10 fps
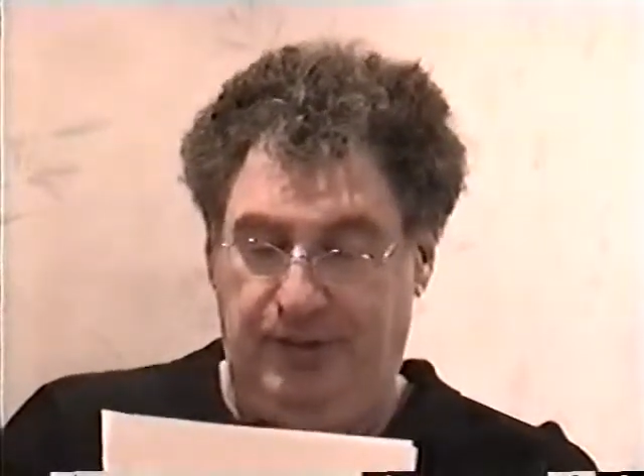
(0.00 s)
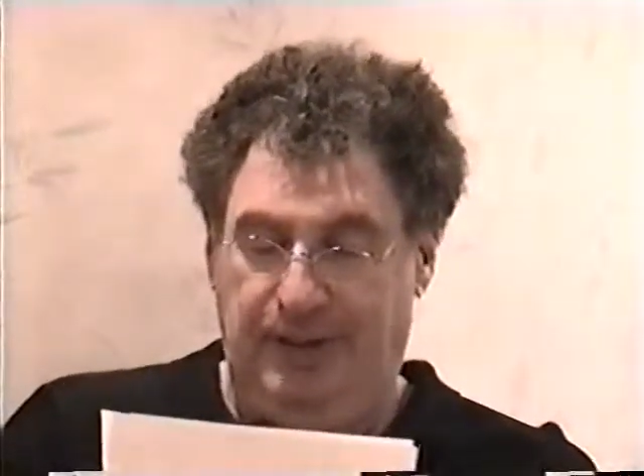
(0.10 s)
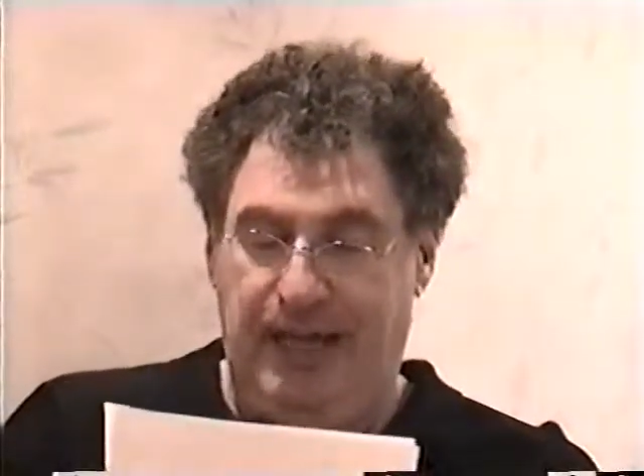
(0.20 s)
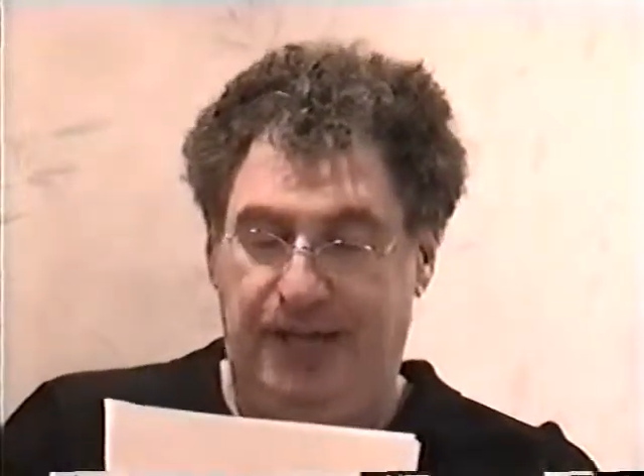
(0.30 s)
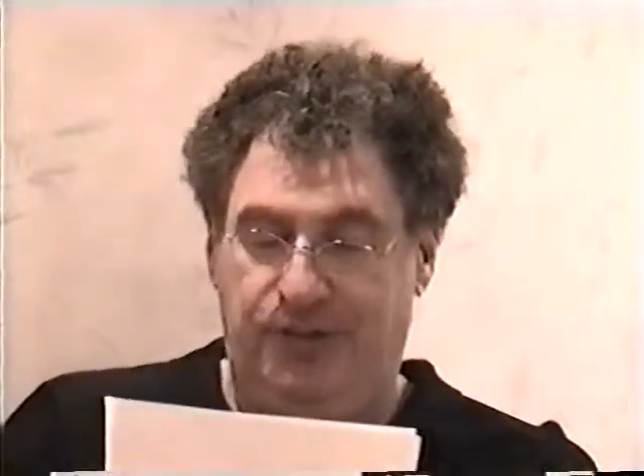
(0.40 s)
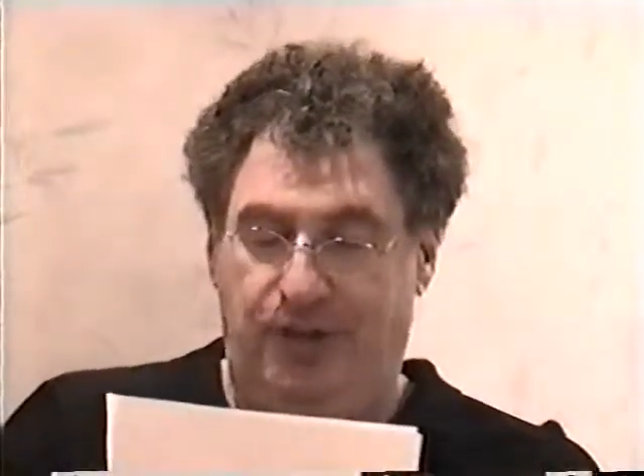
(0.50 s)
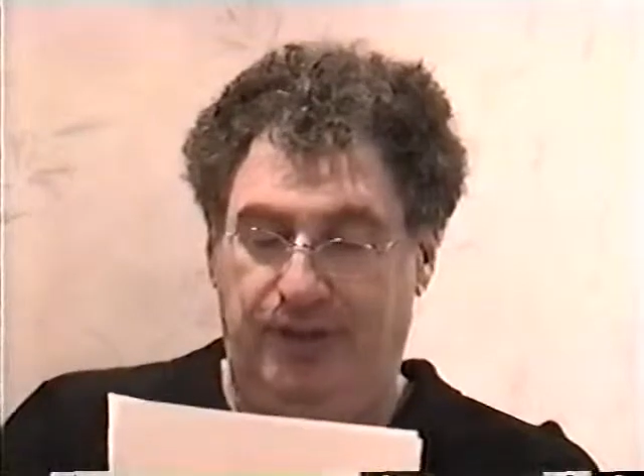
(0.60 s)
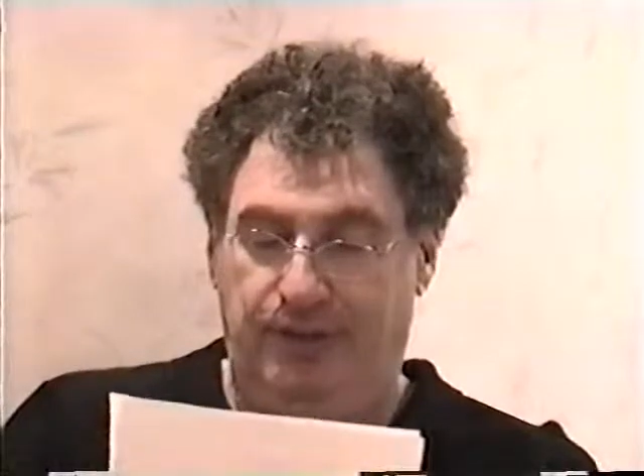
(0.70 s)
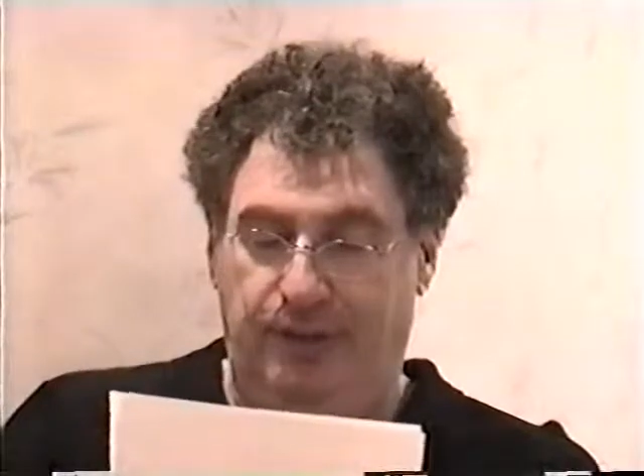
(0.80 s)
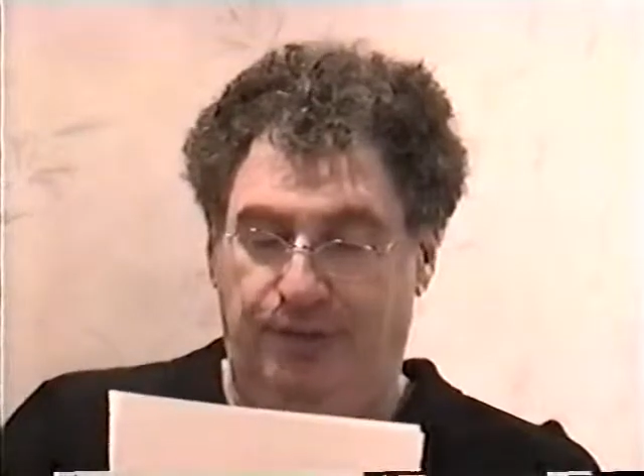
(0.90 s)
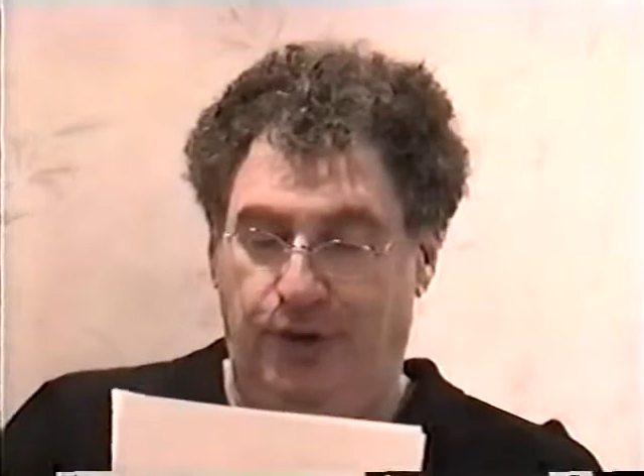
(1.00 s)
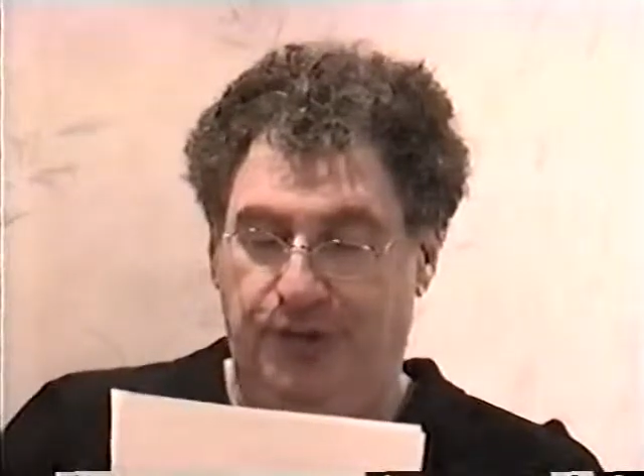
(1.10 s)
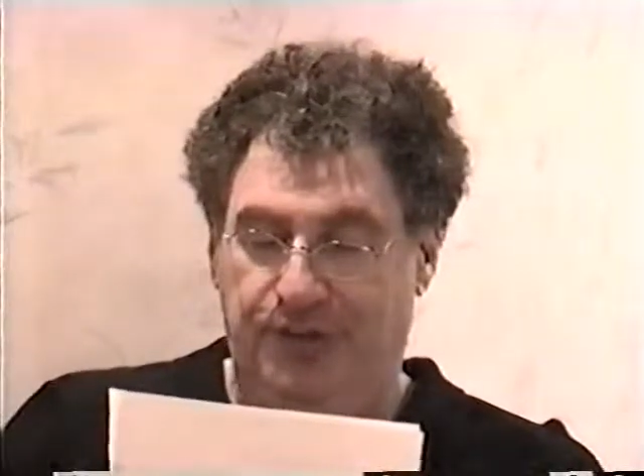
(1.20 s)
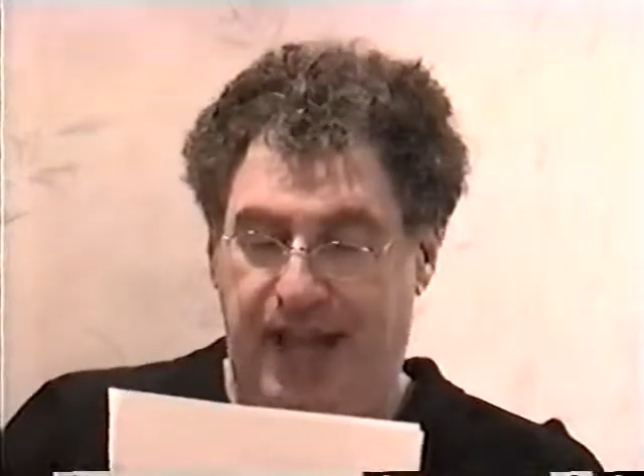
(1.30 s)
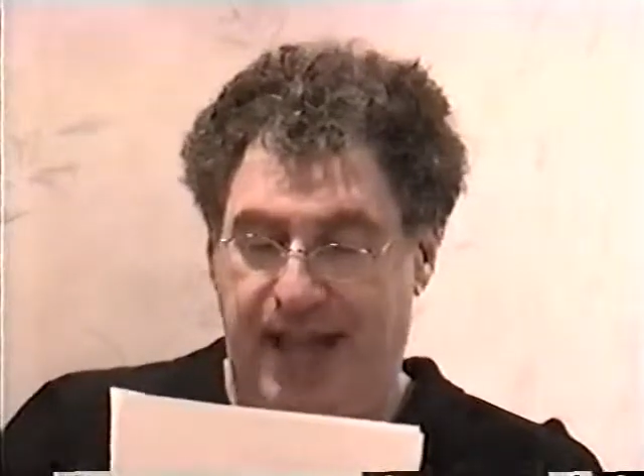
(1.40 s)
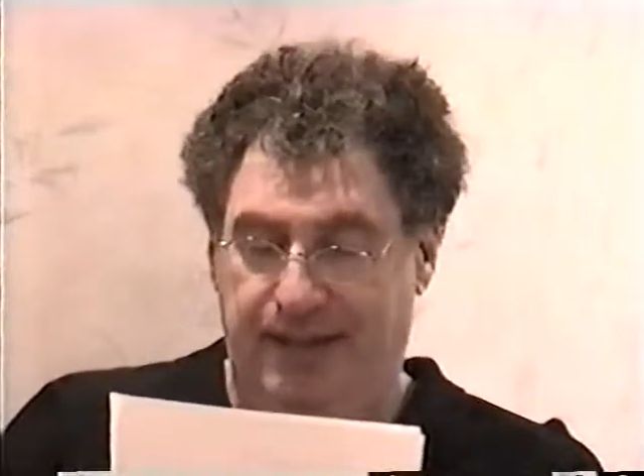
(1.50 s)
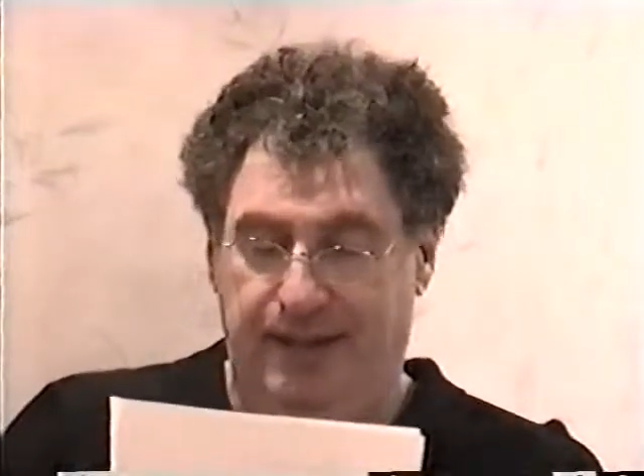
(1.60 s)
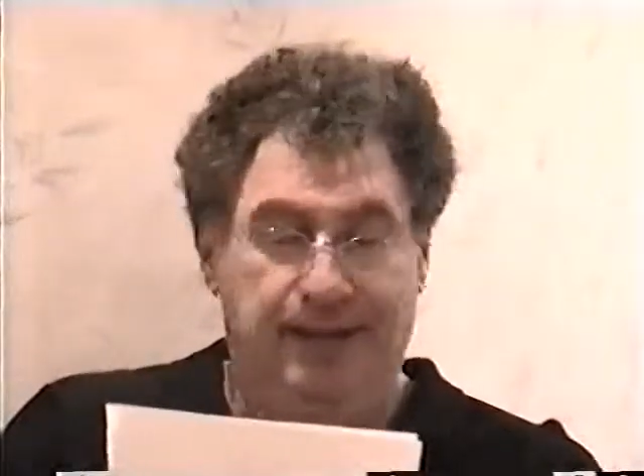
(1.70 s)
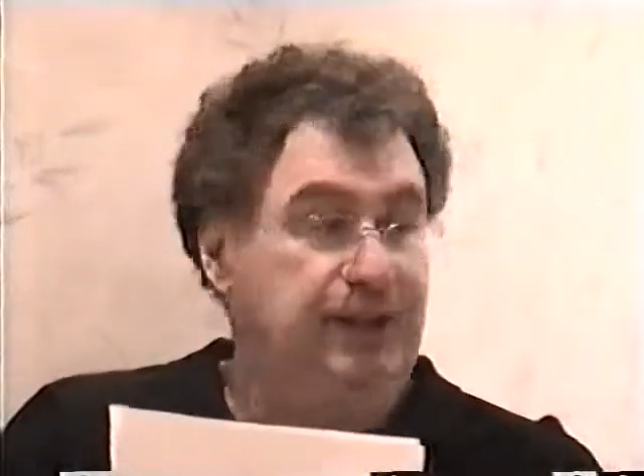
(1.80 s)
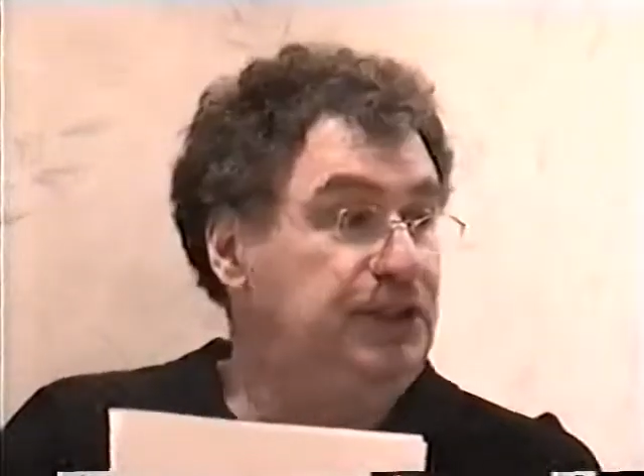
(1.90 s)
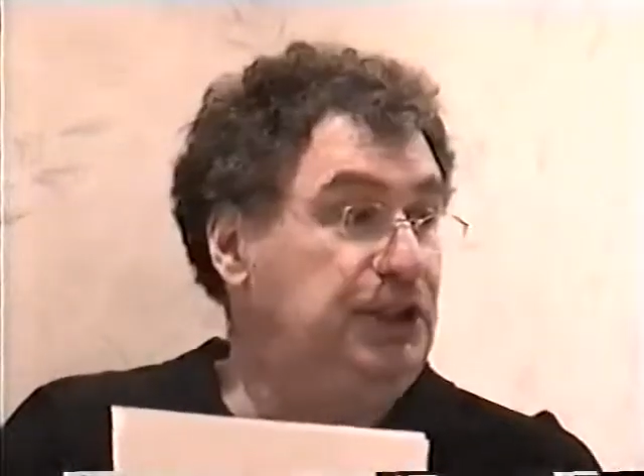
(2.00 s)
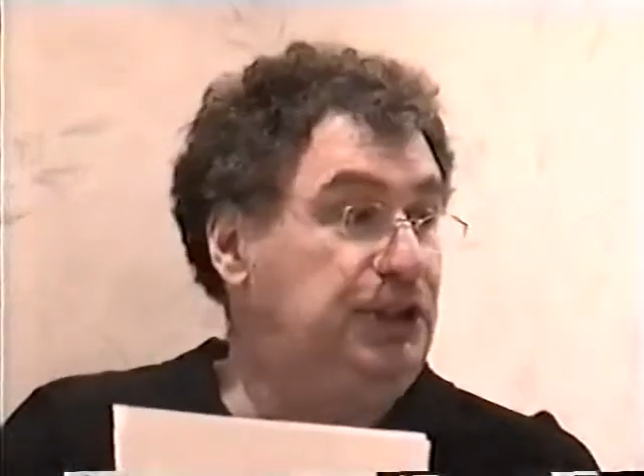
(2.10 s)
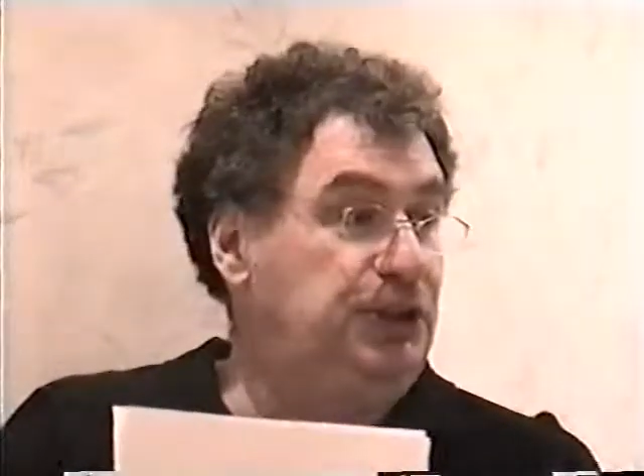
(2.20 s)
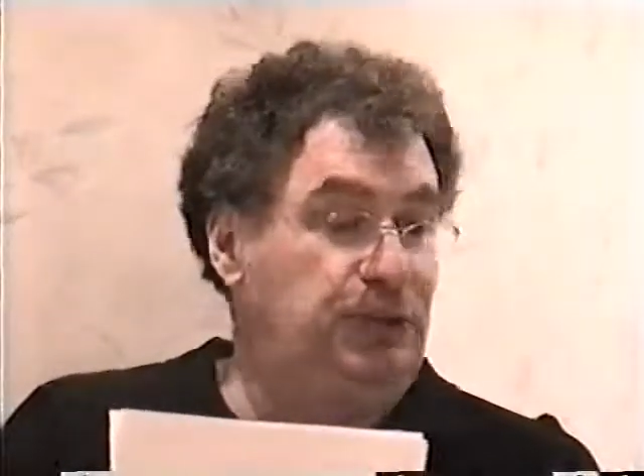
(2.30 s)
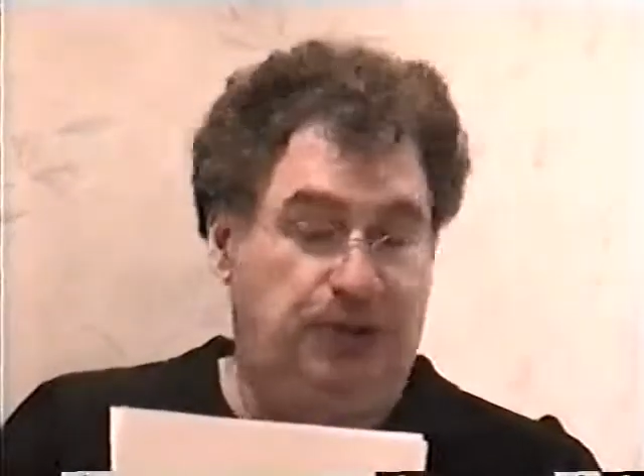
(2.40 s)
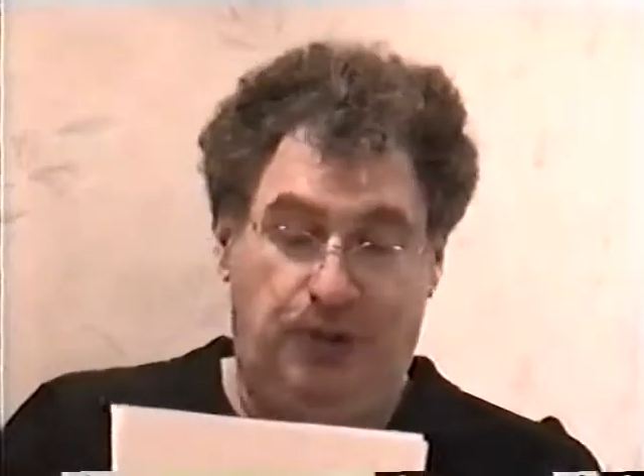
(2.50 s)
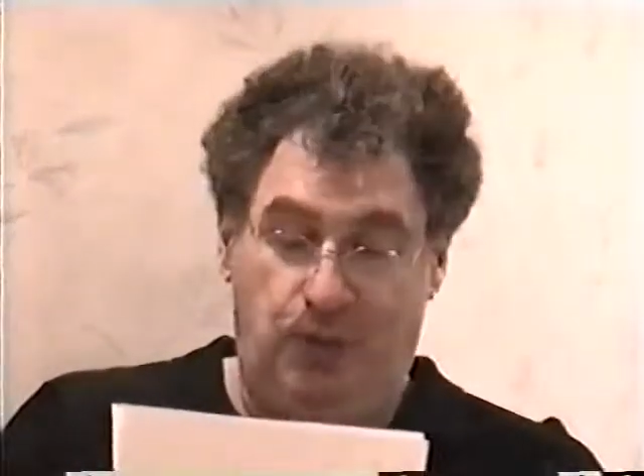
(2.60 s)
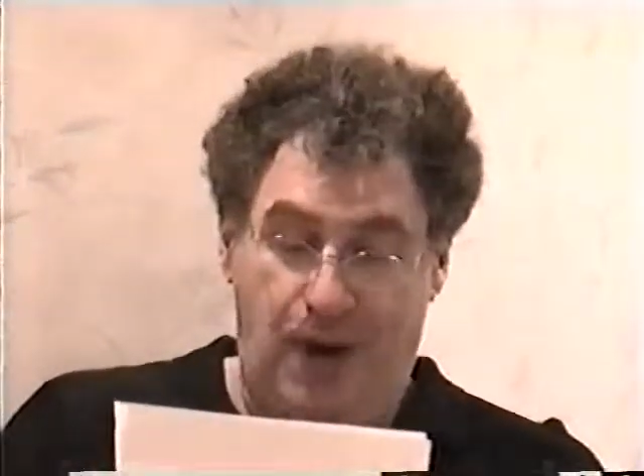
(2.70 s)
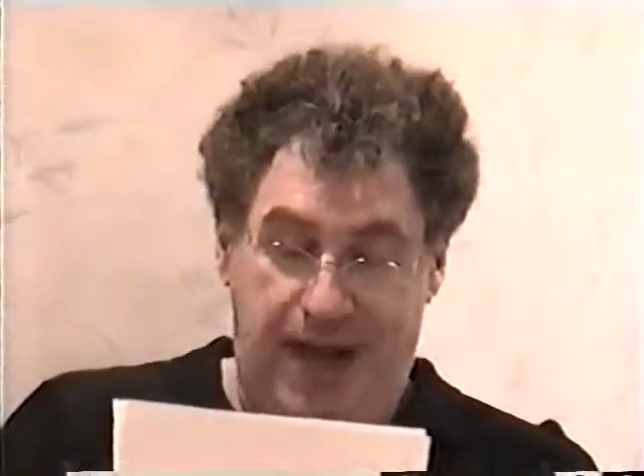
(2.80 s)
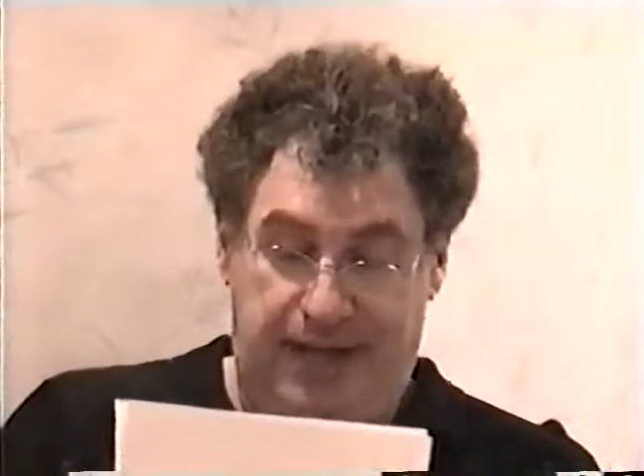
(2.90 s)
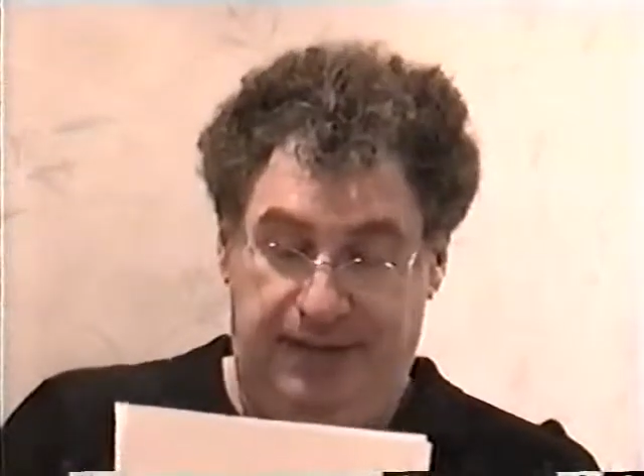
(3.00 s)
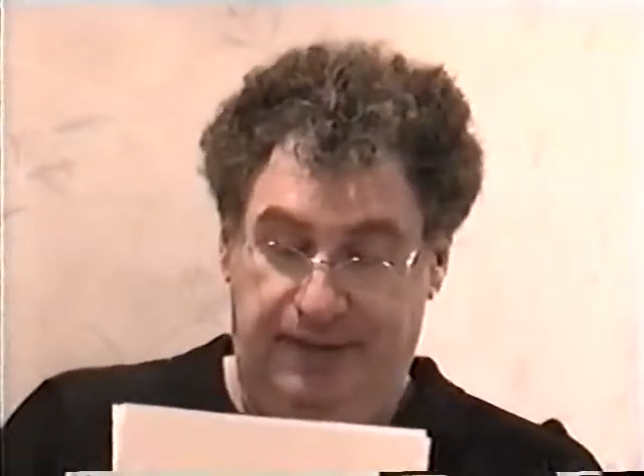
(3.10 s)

It lands on Laverne's head. She shoos it away.